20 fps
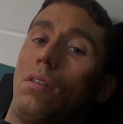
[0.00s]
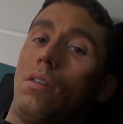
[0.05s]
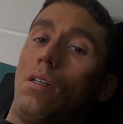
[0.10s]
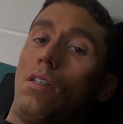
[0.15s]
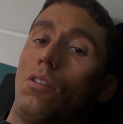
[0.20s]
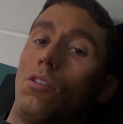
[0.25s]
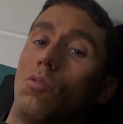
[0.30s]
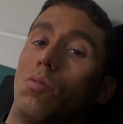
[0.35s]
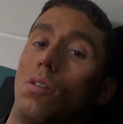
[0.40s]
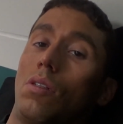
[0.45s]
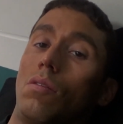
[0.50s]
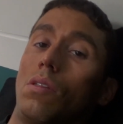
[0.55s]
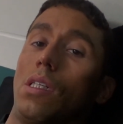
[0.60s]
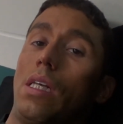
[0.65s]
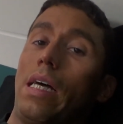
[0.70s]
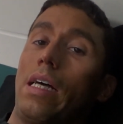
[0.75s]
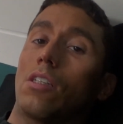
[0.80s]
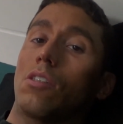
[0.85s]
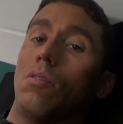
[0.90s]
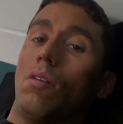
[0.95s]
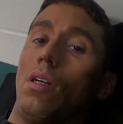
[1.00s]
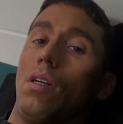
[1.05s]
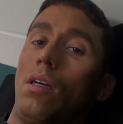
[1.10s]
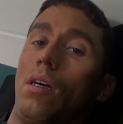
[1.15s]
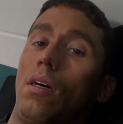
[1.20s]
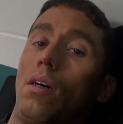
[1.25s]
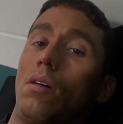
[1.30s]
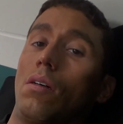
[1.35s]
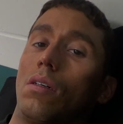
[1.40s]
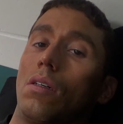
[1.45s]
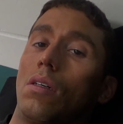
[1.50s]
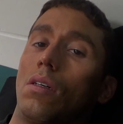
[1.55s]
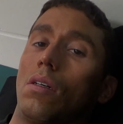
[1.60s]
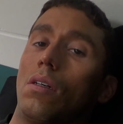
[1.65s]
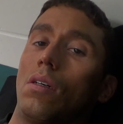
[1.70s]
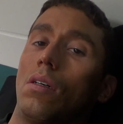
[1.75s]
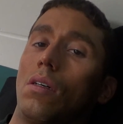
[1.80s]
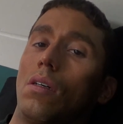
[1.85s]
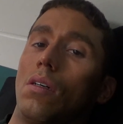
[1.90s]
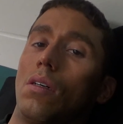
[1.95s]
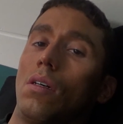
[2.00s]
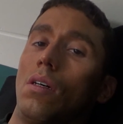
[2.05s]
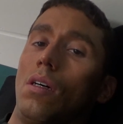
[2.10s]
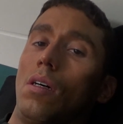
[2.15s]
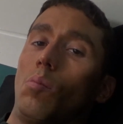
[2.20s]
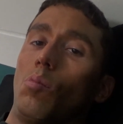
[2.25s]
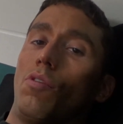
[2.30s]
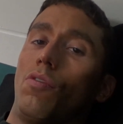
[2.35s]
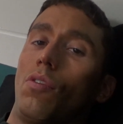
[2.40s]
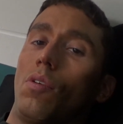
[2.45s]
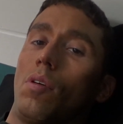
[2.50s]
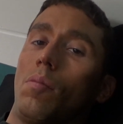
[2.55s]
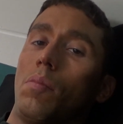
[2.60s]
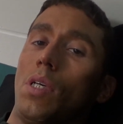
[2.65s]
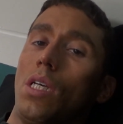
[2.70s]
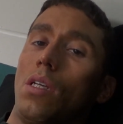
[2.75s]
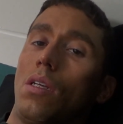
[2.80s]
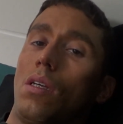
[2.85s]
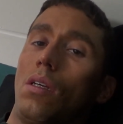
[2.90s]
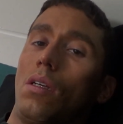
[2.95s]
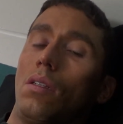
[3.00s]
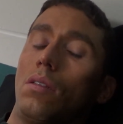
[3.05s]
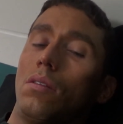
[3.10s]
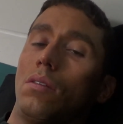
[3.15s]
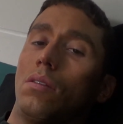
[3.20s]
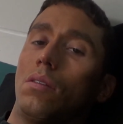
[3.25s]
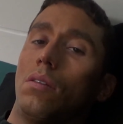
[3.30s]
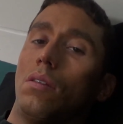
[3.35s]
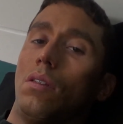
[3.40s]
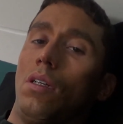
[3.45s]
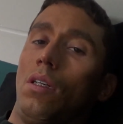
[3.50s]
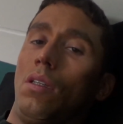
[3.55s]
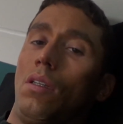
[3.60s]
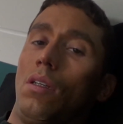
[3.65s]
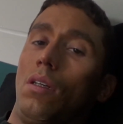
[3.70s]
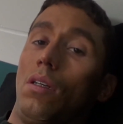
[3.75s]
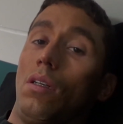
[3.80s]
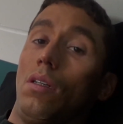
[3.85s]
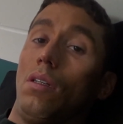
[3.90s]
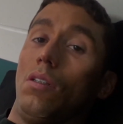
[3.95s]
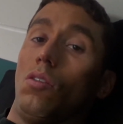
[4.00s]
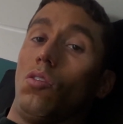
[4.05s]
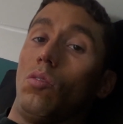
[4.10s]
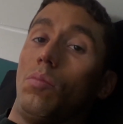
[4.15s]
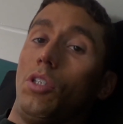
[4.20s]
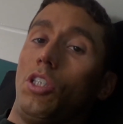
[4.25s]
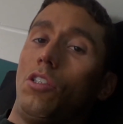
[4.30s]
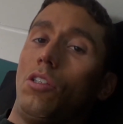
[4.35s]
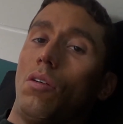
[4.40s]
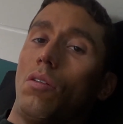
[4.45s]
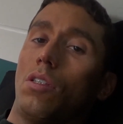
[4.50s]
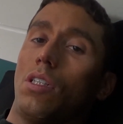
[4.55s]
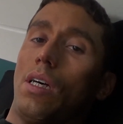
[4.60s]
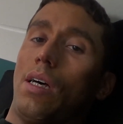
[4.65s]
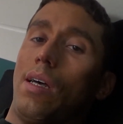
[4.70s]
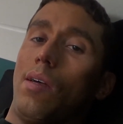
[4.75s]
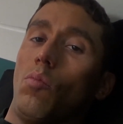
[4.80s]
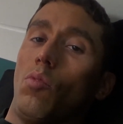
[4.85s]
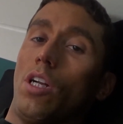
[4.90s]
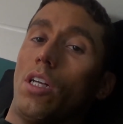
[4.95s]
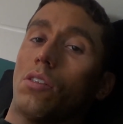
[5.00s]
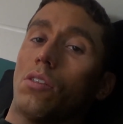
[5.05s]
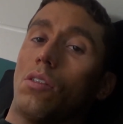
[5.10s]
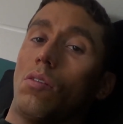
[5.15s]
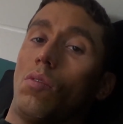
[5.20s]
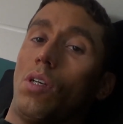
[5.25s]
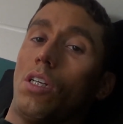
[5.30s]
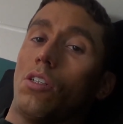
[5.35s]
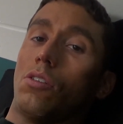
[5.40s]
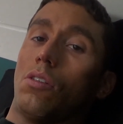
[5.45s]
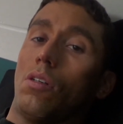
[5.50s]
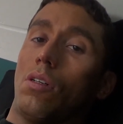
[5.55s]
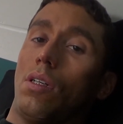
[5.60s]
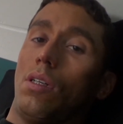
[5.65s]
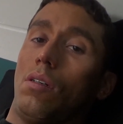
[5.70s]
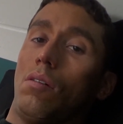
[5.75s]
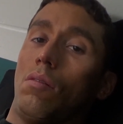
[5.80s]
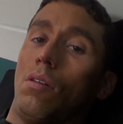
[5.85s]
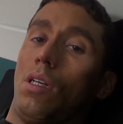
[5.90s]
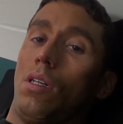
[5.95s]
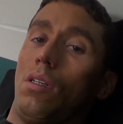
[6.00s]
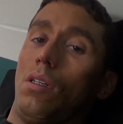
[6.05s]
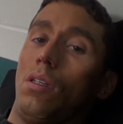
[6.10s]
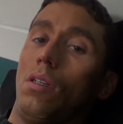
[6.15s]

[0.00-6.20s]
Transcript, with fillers: I just want to relax right now uh, before the meeting, and then it'll be showtime when I, st- when I start getting ready.